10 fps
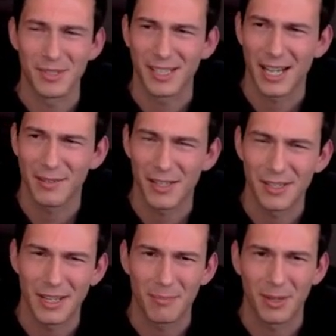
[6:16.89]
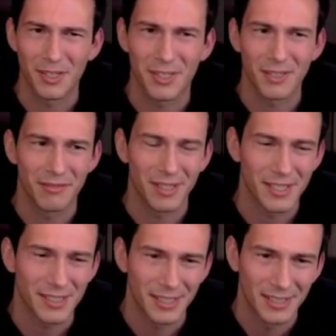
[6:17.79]
Like I'd rather get punched in the
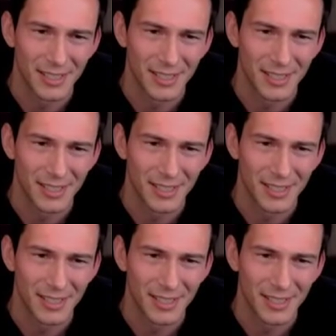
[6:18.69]
face than